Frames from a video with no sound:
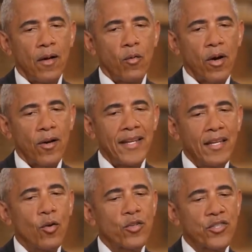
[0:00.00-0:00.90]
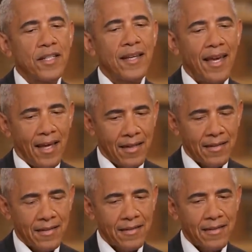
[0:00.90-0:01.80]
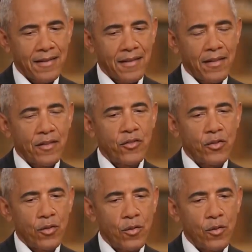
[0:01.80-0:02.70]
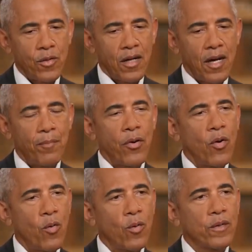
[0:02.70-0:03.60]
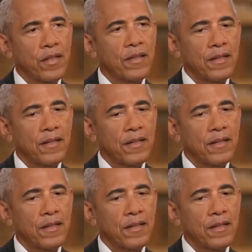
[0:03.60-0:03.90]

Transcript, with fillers: where he or she can, to uphold